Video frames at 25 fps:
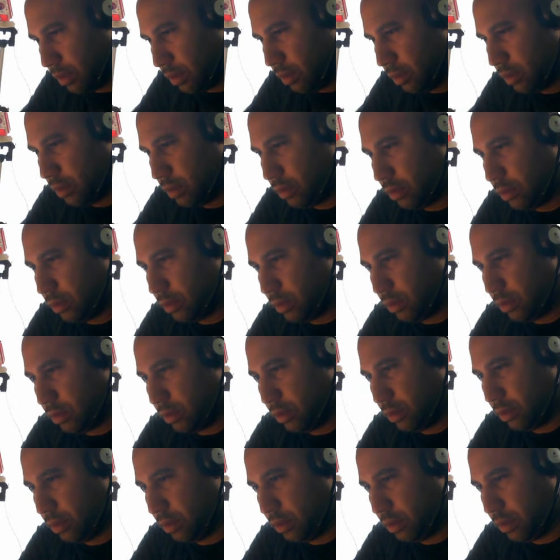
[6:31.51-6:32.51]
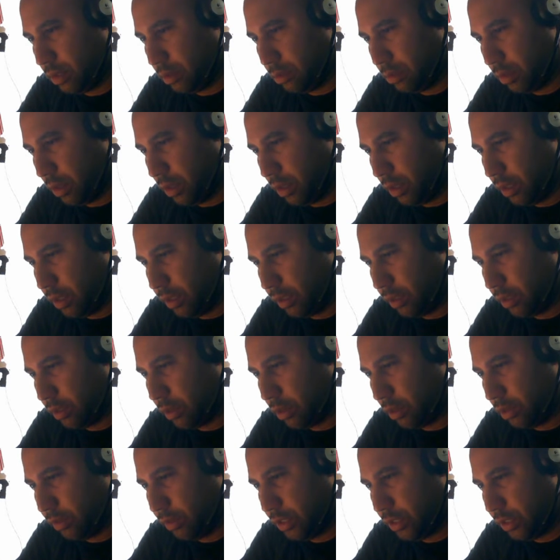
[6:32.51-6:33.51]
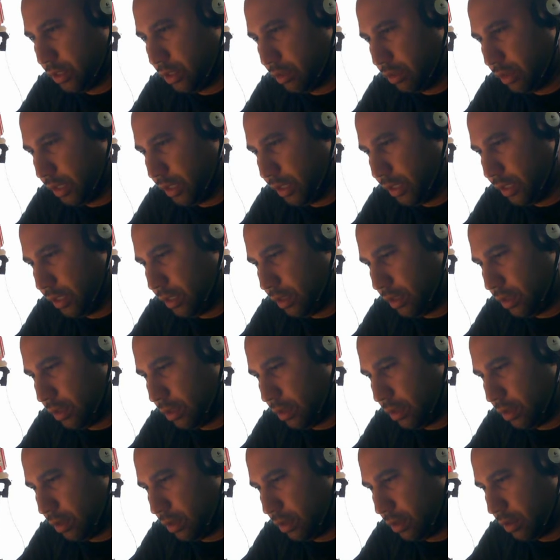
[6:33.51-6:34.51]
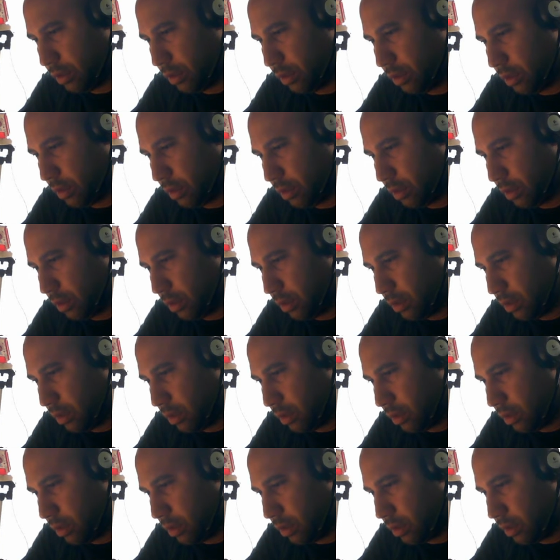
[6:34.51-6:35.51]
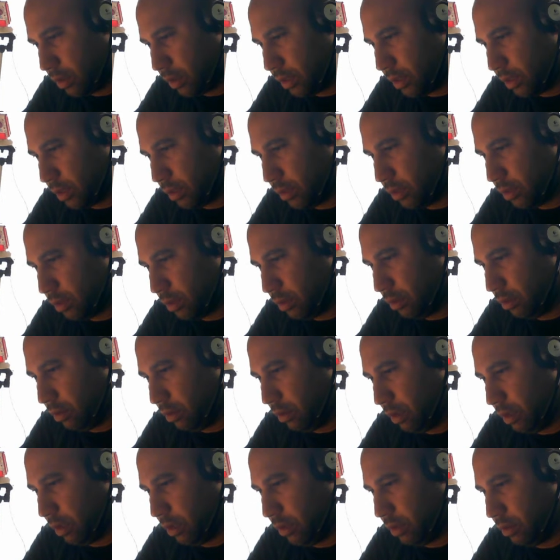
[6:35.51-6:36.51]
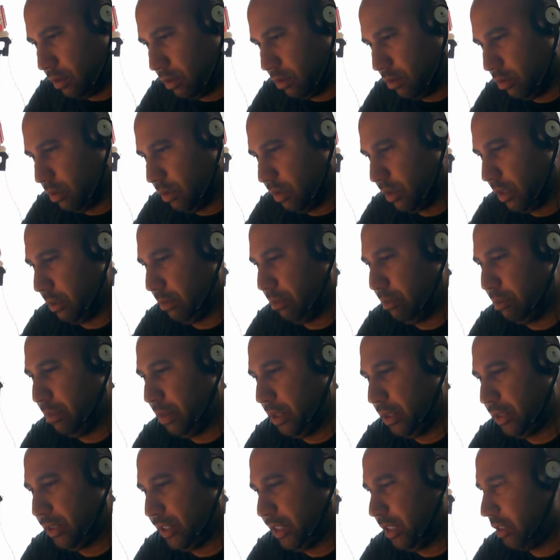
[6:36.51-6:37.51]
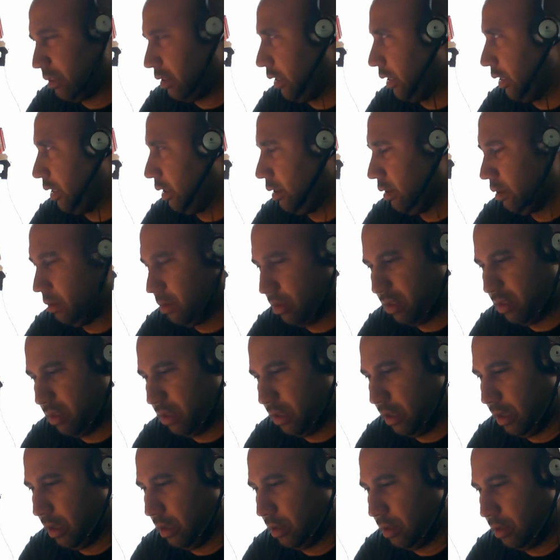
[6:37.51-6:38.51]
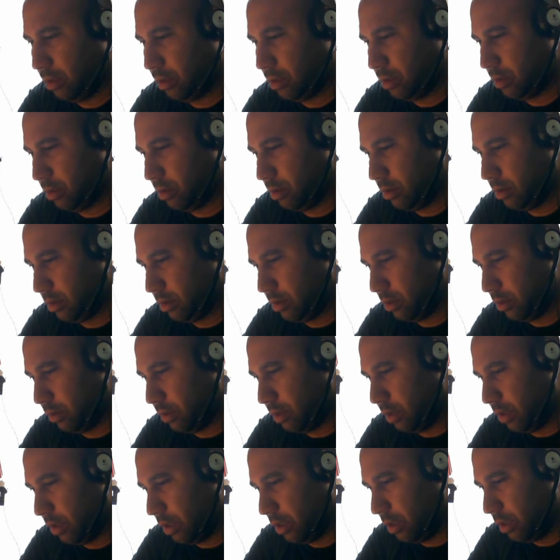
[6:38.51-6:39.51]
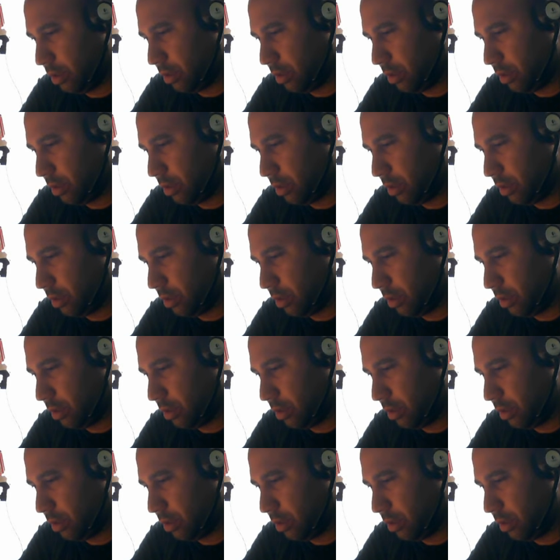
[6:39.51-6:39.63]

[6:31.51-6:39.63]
Let's see, spine, curvature right here. Okay, so I don't know, what do you think, butt cheek right here? Yeah, let's go with that.